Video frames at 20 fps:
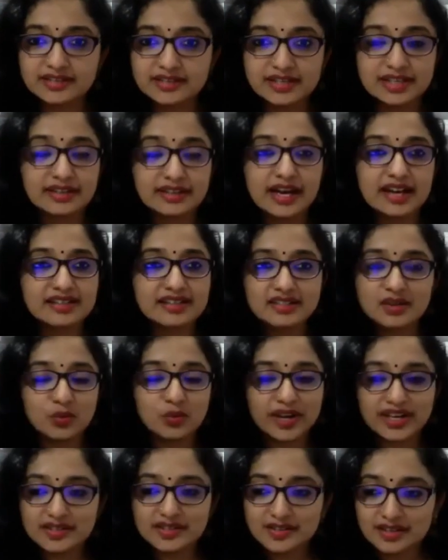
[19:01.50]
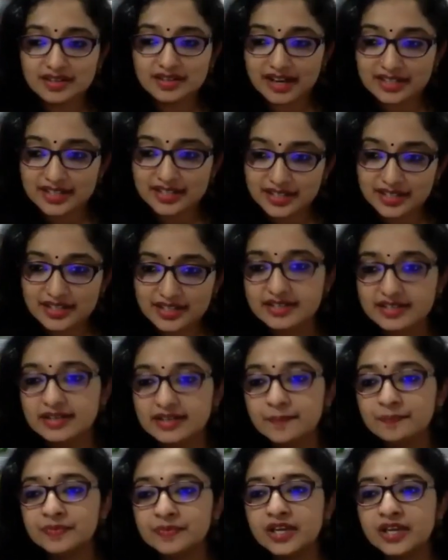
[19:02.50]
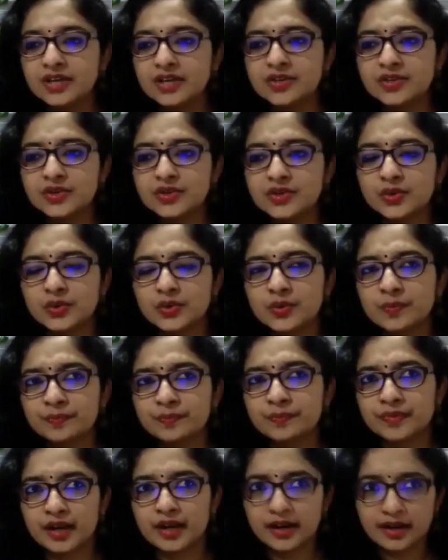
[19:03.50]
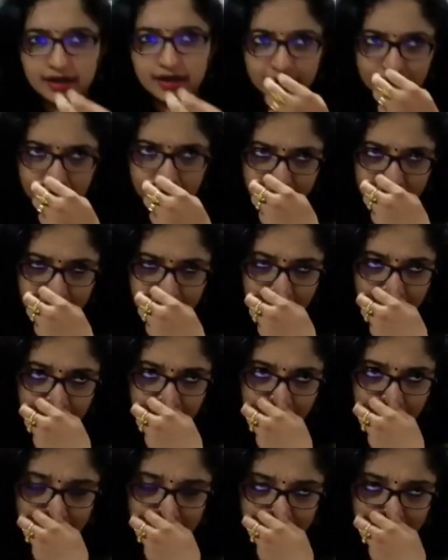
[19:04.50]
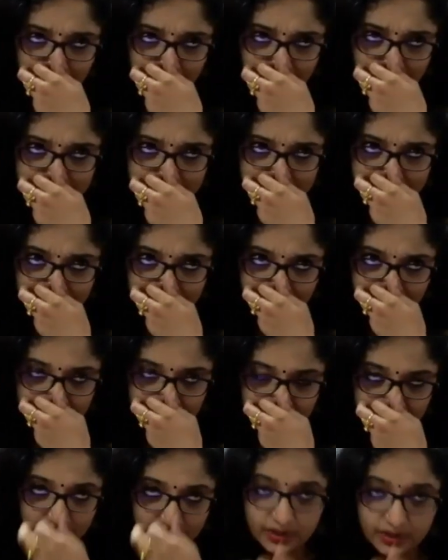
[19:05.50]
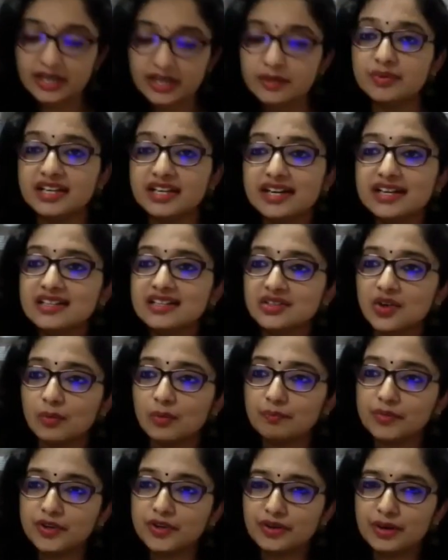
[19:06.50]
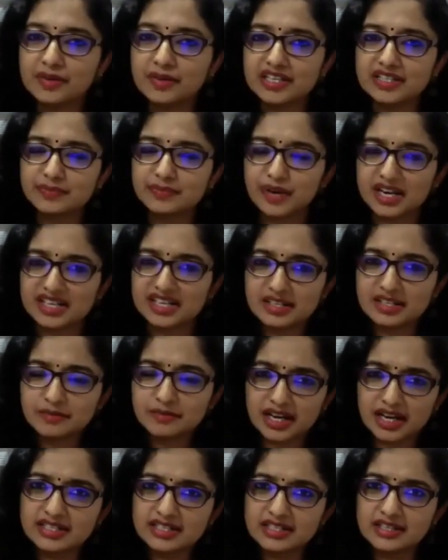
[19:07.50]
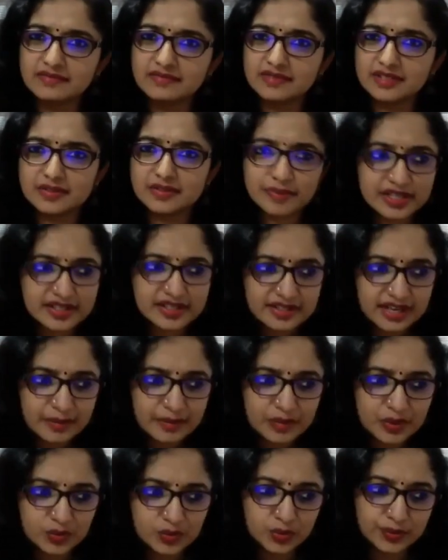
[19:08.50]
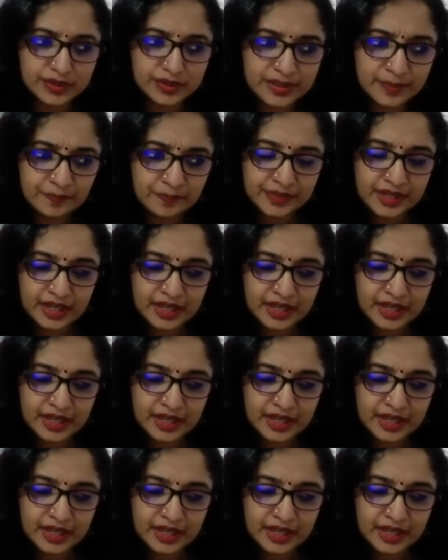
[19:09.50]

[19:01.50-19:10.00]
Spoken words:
is and that's the way society is. So, but apart from that, I would say, anybody has stopped me from expressing myself just because I'm a woman.